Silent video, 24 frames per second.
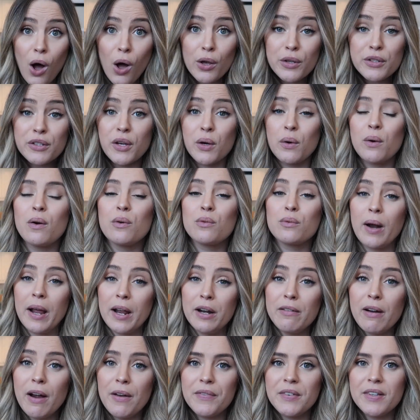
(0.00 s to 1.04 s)
Also, right
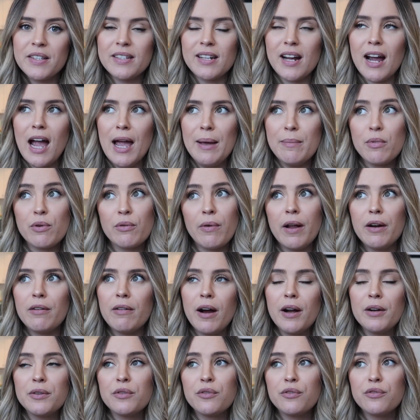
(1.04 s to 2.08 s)
around this time, right
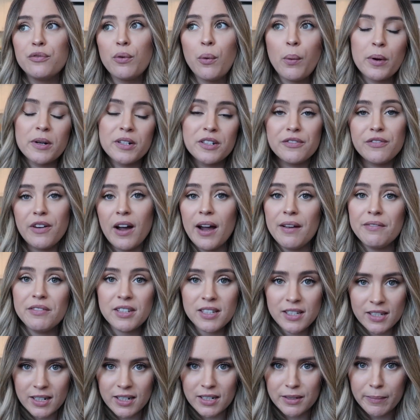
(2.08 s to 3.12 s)
around four to five to
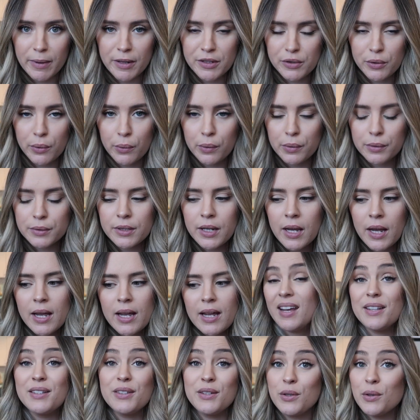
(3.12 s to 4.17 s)
six months old
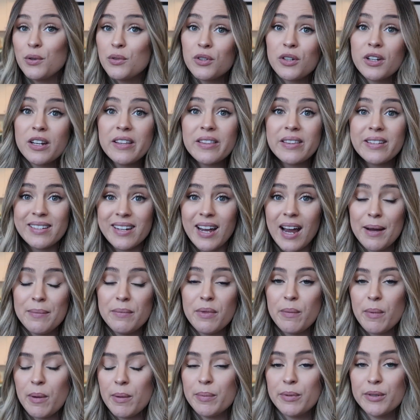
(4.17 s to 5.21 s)
is usually the time
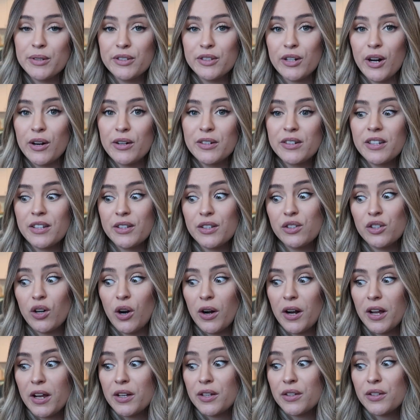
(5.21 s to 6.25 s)
that people start
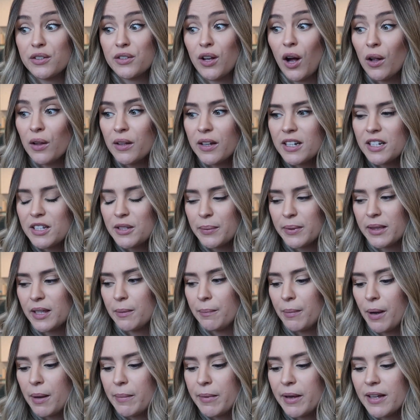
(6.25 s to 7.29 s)
starting solids with their
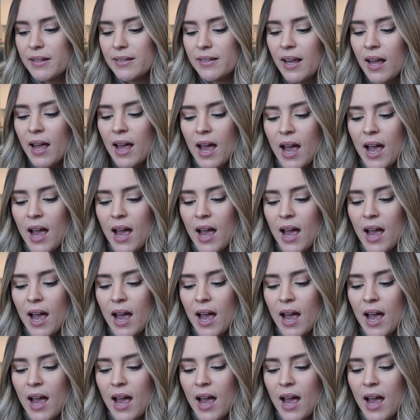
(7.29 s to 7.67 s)
babies.